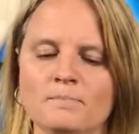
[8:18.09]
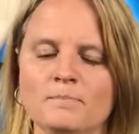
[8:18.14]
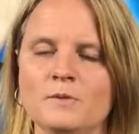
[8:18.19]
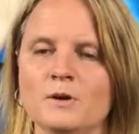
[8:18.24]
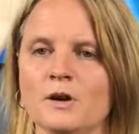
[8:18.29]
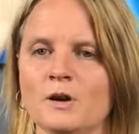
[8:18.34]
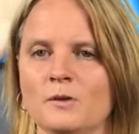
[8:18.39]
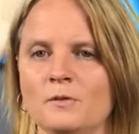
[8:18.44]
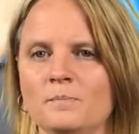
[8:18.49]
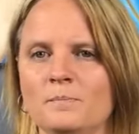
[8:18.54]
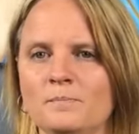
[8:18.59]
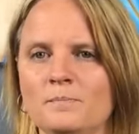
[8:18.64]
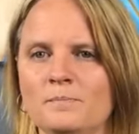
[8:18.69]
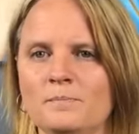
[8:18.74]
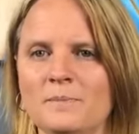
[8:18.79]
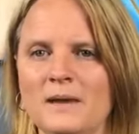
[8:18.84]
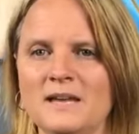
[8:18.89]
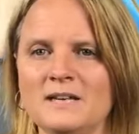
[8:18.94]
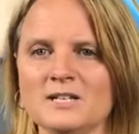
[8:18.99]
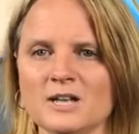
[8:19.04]
you know,
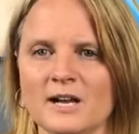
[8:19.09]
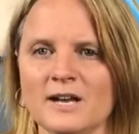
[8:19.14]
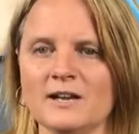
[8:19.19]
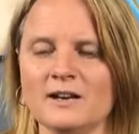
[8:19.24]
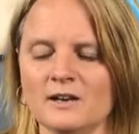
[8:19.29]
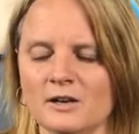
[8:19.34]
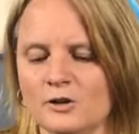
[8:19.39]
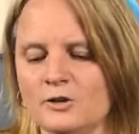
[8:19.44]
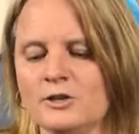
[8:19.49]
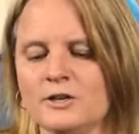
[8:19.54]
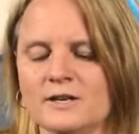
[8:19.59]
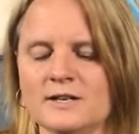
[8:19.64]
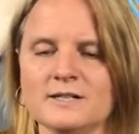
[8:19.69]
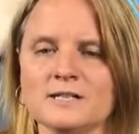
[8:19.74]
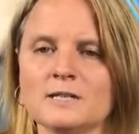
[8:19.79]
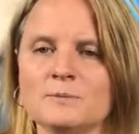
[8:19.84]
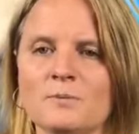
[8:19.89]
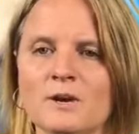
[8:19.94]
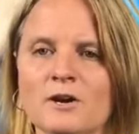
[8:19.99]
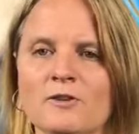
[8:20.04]
be diluted
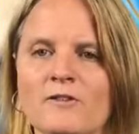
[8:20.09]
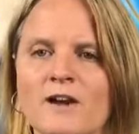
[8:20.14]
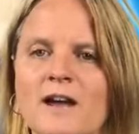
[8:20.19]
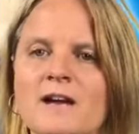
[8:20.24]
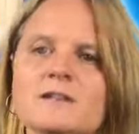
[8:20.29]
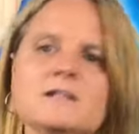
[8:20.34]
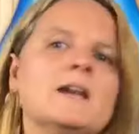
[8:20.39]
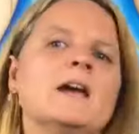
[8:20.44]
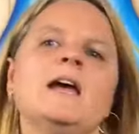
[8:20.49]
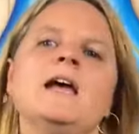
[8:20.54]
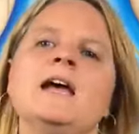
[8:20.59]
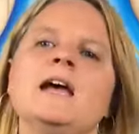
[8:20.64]
and spread around.